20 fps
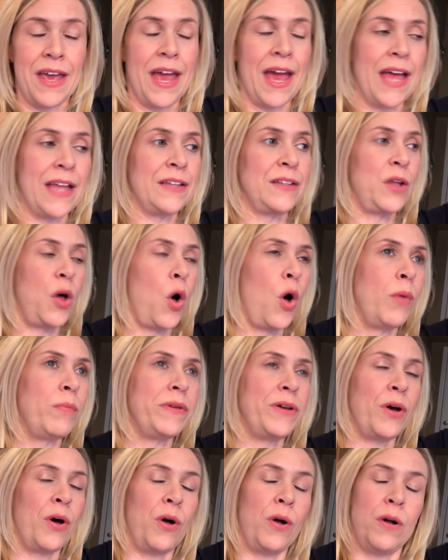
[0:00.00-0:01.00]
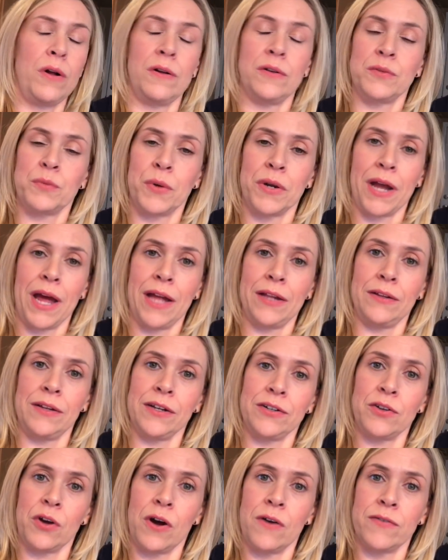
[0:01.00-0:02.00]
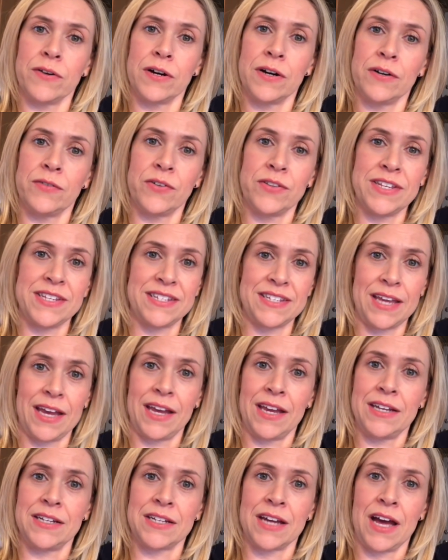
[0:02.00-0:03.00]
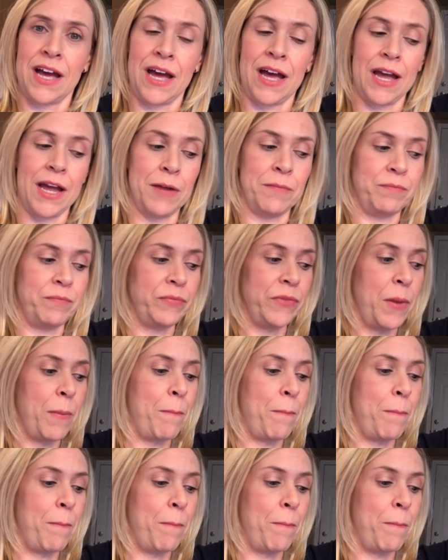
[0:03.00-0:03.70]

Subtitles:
and lo and behold, when I looked over for the second time,